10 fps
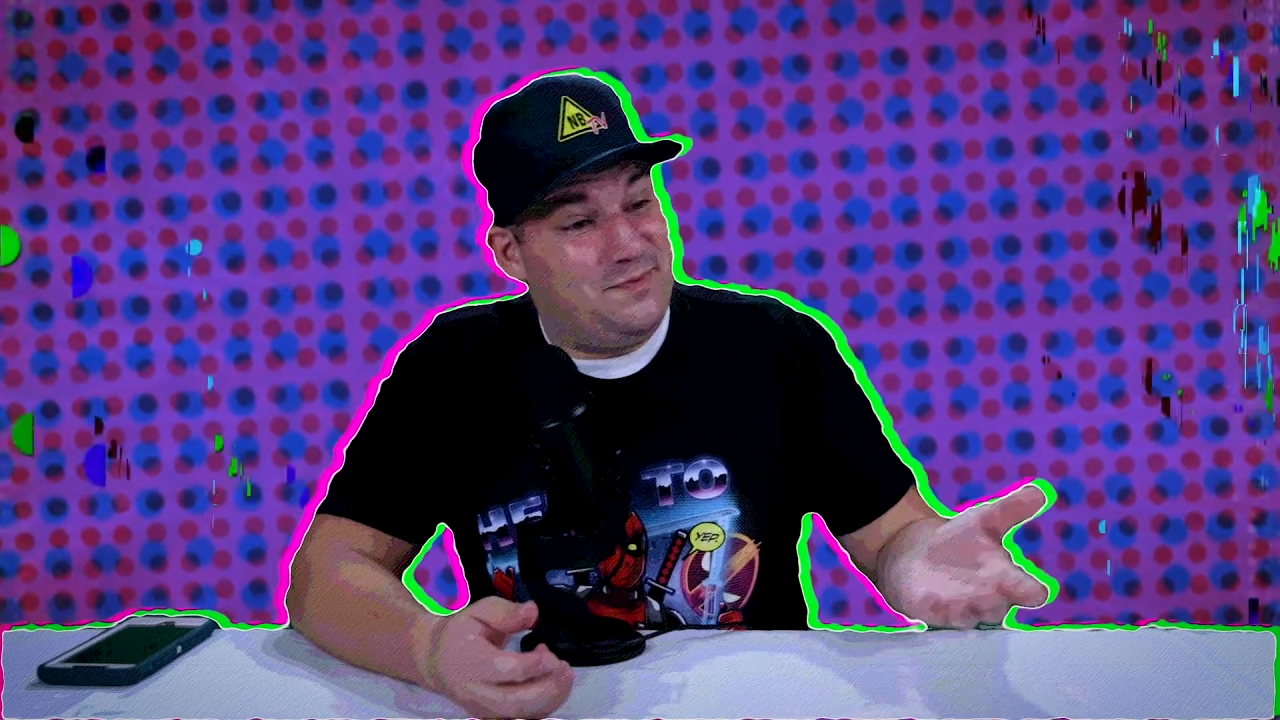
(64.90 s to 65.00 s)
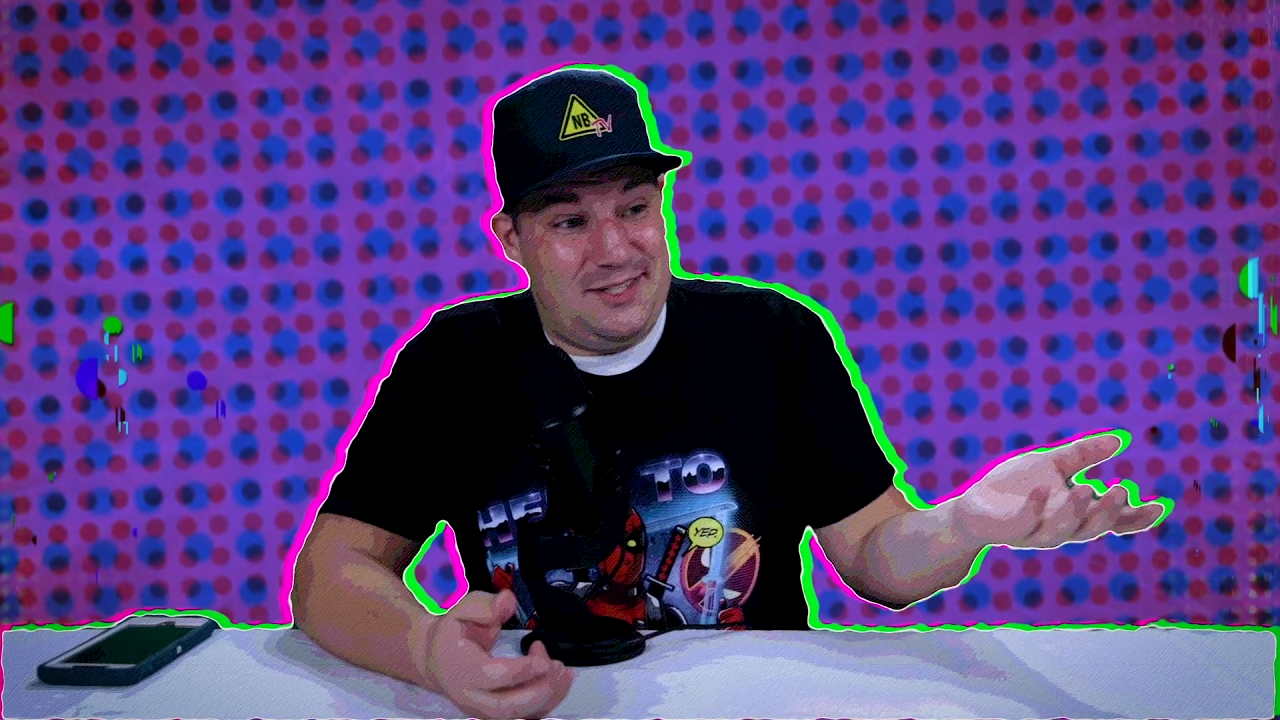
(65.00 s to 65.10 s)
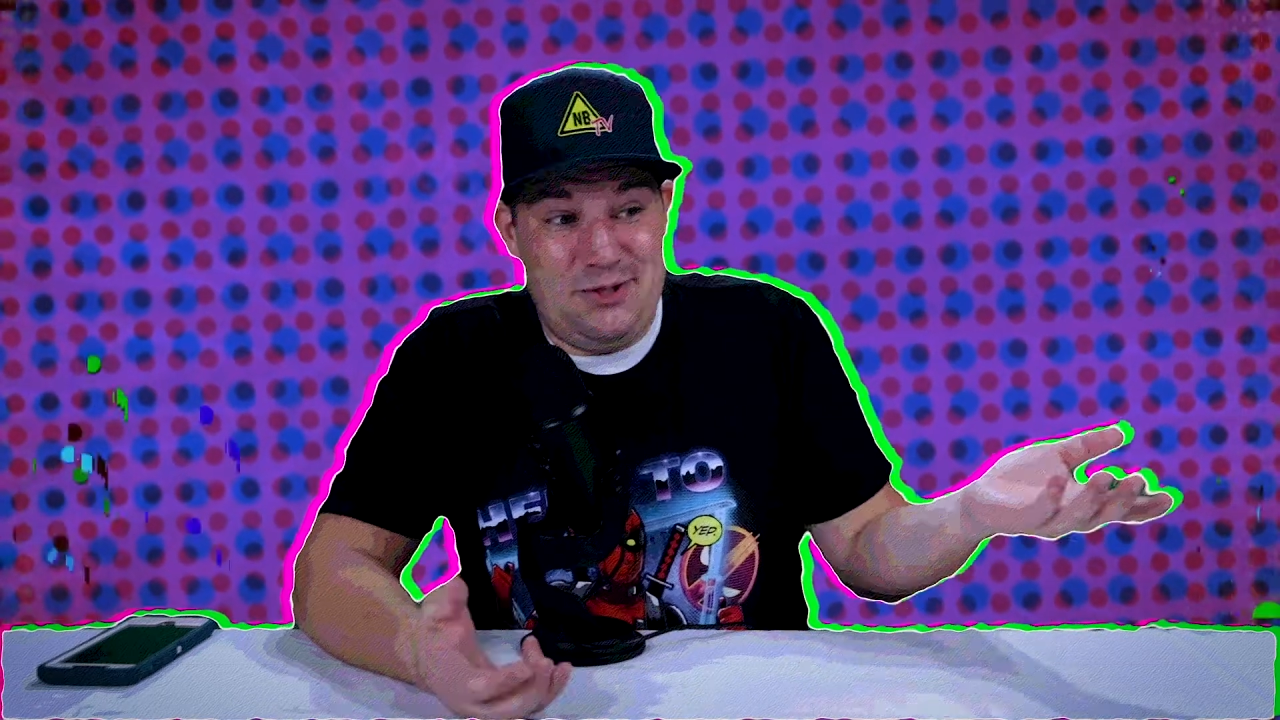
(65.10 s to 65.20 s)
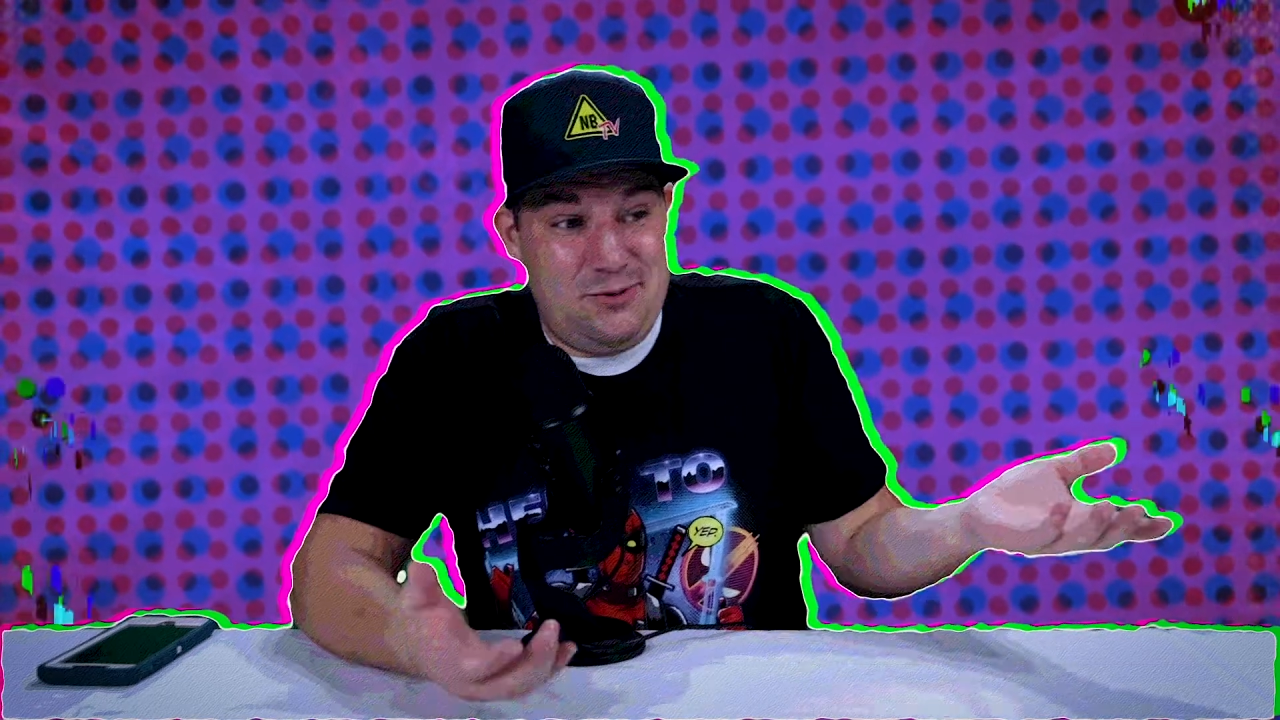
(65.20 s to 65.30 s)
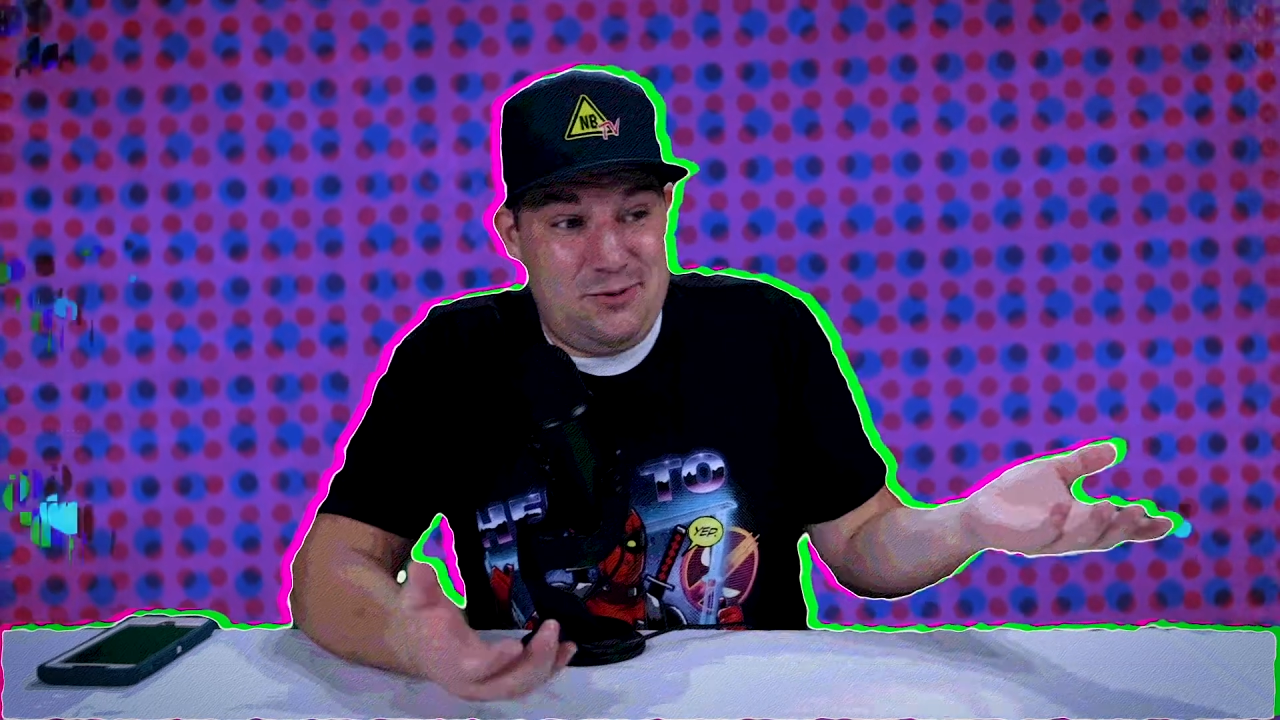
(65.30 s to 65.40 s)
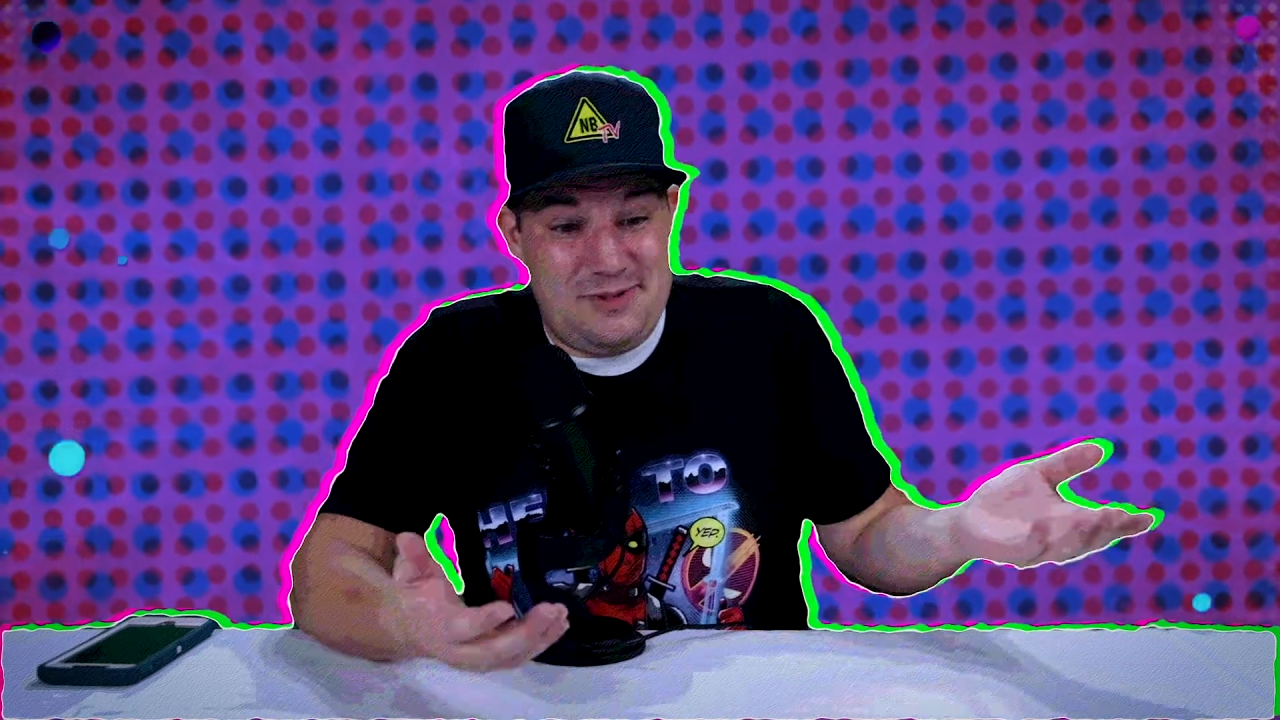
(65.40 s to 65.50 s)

to